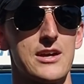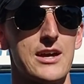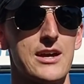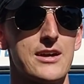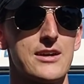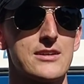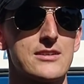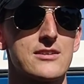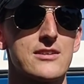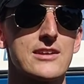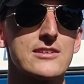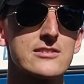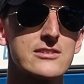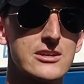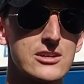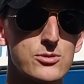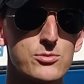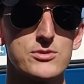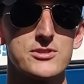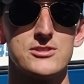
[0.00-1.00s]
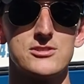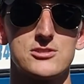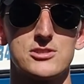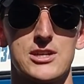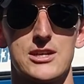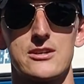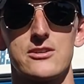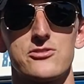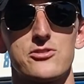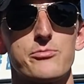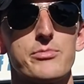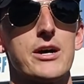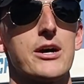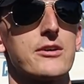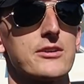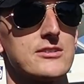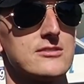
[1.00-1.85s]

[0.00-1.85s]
And that's kind of what this channel is about.